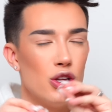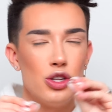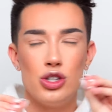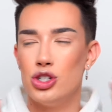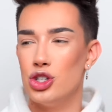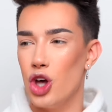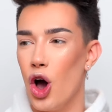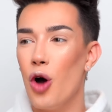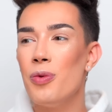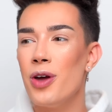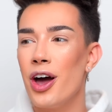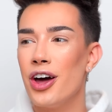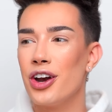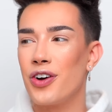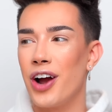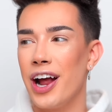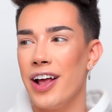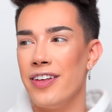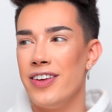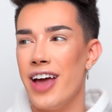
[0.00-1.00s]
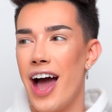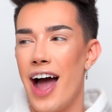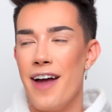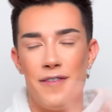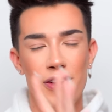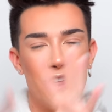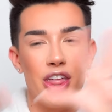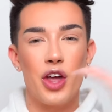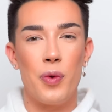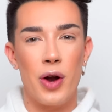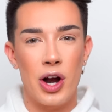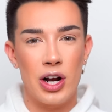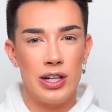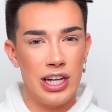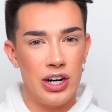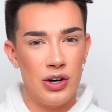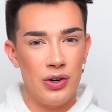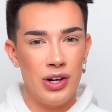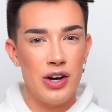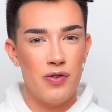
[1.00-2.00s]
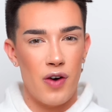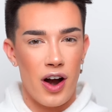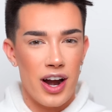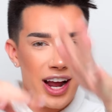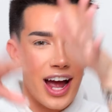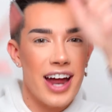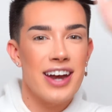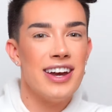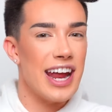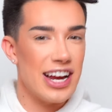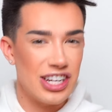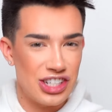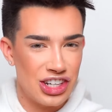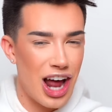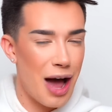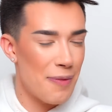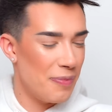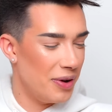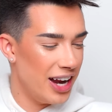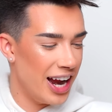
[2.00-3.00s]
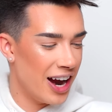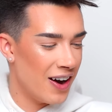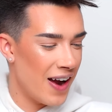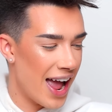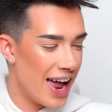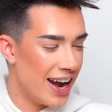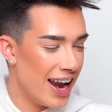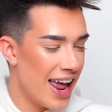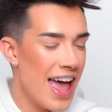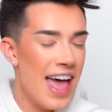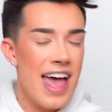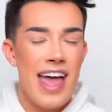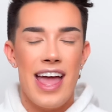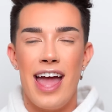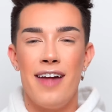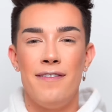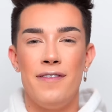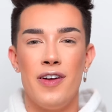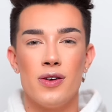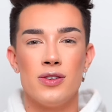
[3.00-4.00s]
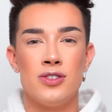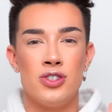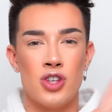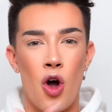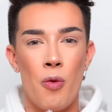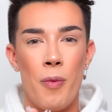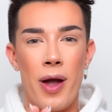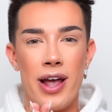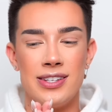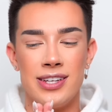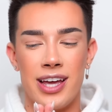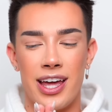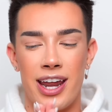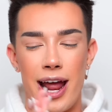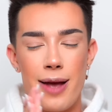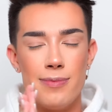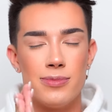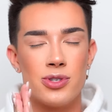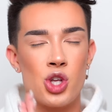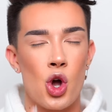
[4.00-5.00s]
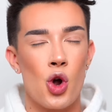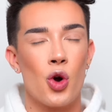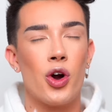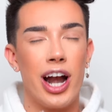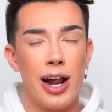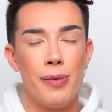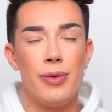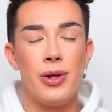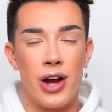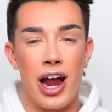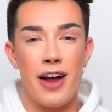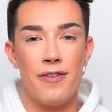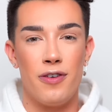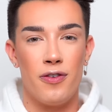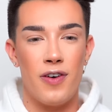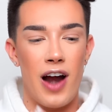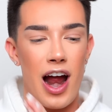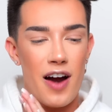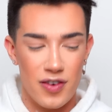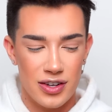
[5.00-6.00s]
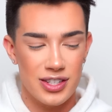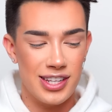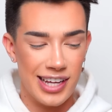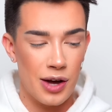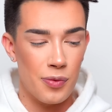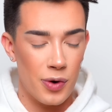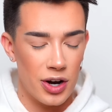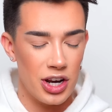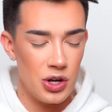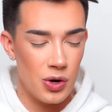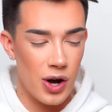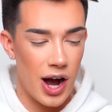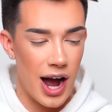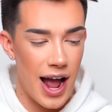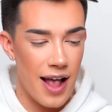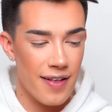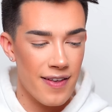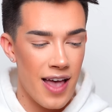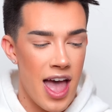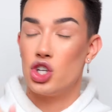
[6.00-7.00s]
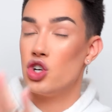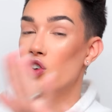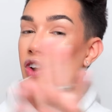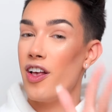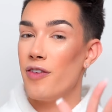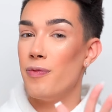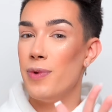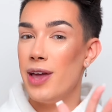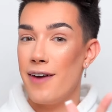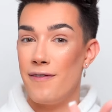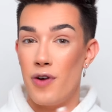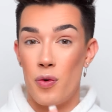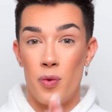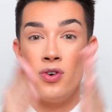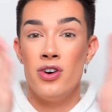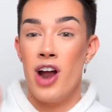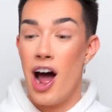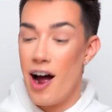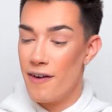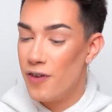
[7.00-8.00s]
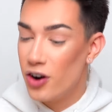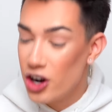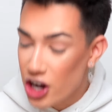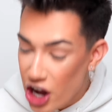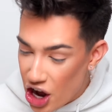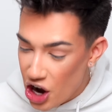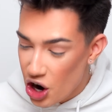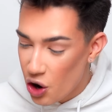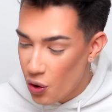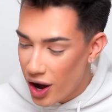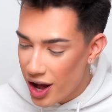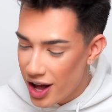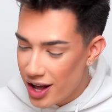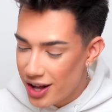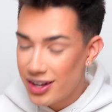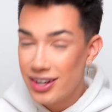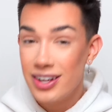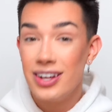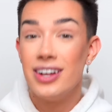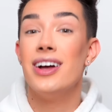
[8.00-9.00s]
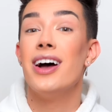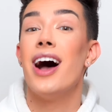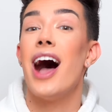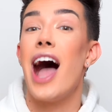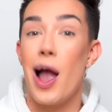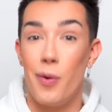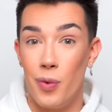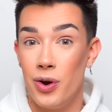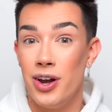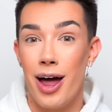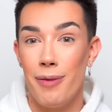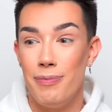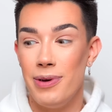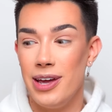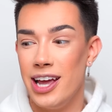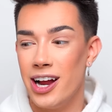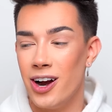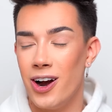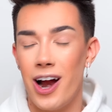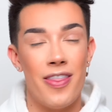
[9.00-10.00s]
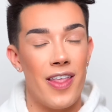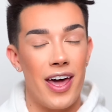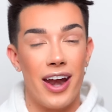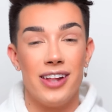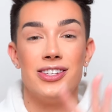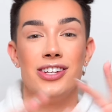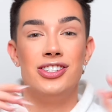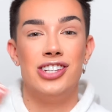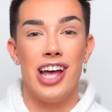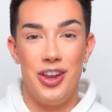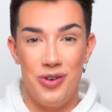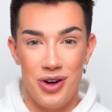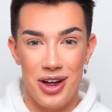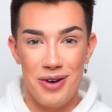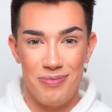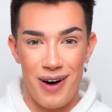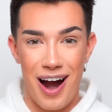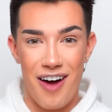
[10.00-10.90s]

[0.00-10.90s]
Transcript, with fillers: so beyond crazy. I feel like we are literally running a nation up in here, and it feels so amazing. And I am so incredibly grateful for every single one of you guys. Trust me, if it were not for you, I would not be here, and that is a genuine